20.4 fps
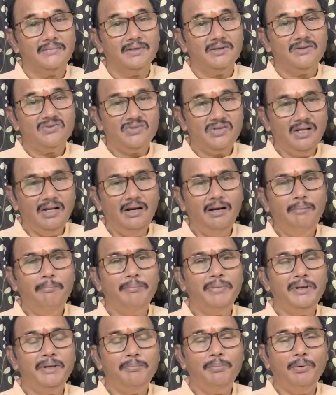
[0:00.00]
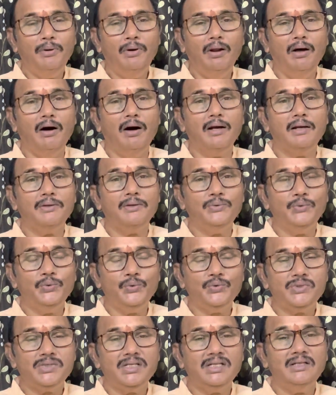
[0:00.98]
Still, people are
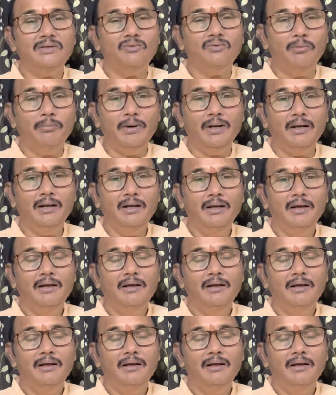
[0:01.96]
using women